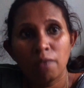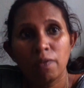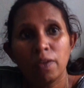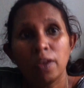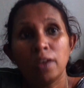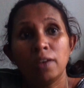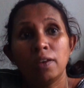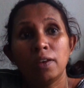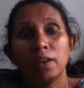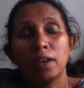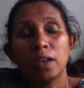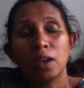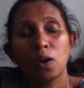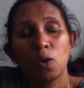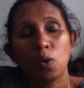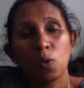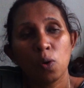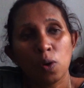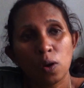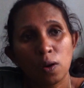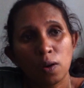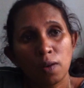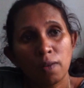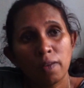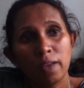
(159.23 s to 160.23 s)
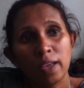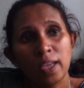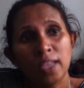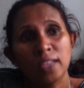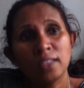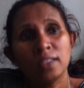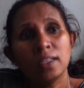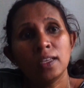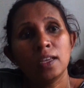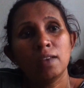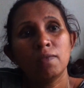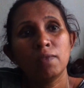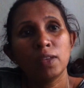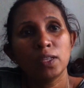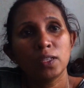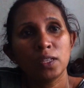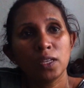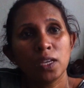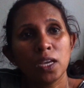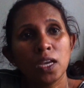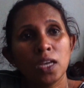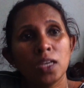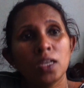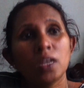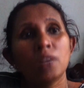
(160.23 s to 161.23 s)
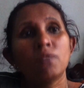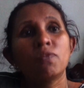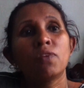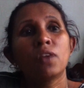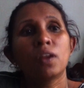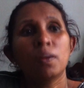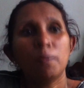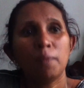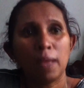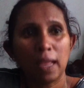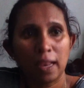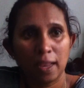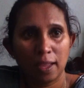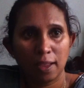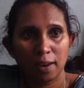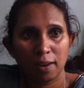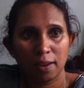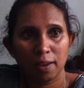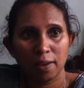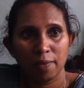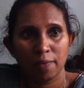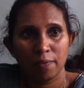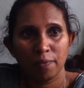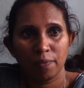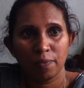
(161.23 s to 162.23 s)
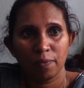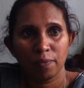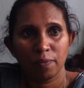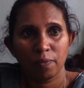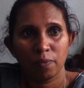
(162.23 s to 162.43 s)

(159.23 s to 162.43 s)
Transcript: we always investigated for a malaria.